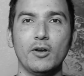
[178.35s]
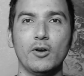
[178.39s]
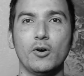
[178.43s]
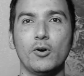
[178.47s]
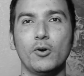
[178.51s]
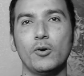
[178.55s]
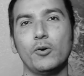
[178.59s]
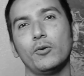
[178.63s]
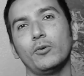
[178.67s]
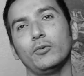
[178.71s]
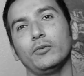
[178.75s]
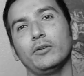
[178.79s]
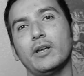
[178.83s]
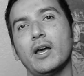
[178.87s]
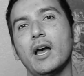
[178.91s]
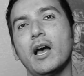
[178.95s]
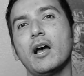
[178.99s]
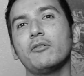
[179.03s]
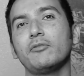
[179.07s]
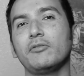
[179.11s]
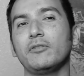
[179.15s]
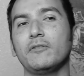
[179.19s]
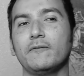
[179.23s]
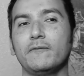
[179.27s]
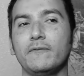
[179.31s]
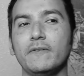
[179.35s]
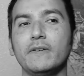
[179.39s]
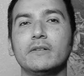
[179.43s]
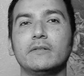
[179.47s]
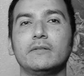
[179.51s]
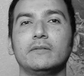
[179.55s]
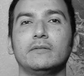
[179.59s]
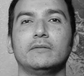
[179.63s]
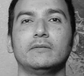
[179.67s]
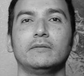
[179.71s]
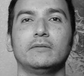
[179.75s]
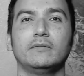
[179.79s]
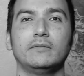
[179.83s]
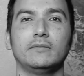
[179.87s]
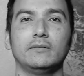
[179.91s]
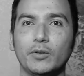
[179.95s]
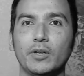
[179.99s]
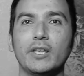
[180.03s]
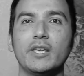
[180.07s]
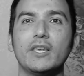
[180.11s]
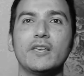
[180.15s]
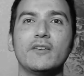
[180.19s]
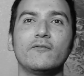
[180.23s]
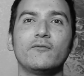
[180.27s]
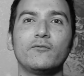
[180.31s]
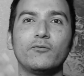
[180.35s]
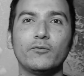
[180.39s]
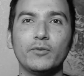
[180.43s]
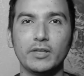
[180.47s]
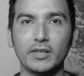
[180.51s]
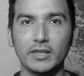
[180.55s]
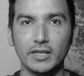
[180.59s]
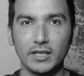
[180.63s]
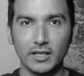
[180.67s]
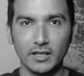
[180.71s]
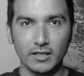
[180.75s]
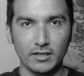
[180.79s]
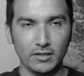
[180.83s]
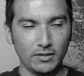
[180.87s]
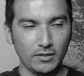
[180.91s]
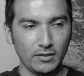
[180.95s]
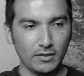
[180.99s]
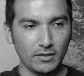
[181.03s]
on how you feel. If we think